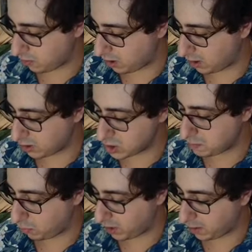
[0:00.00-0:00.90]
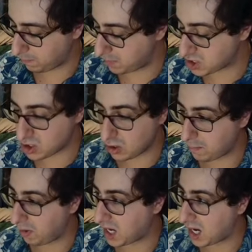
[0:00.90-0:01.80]
Crawdaunt, Spoink,
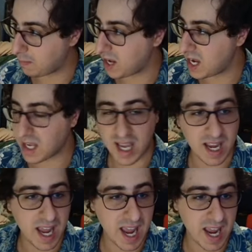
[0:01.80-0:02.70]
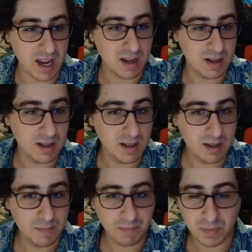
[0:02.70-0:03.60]
Mr. Mime, a.k.a.
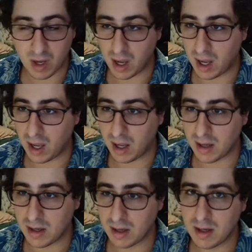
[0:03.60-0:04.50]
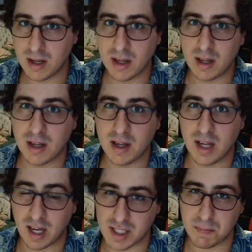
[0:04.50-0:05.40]
Uh,
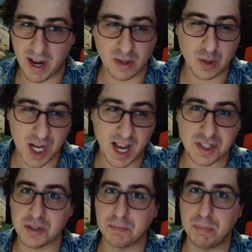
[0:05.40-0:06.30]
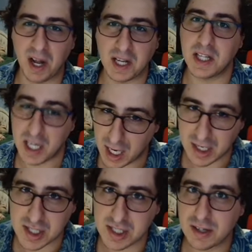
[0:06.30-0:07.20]
it's Michael Jackson, but in the
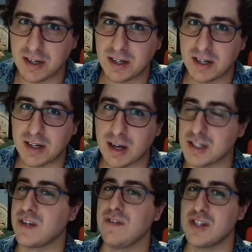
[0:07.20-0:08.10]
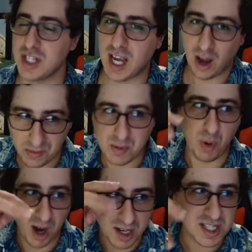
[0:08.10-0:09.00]
ice. Because if you see how he
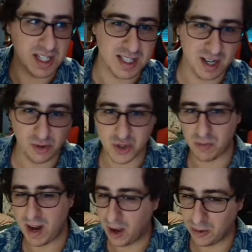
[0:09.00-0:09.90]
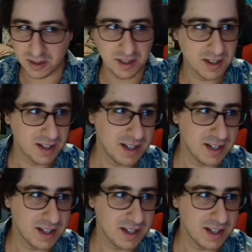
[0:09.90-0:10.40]
walks and diddles around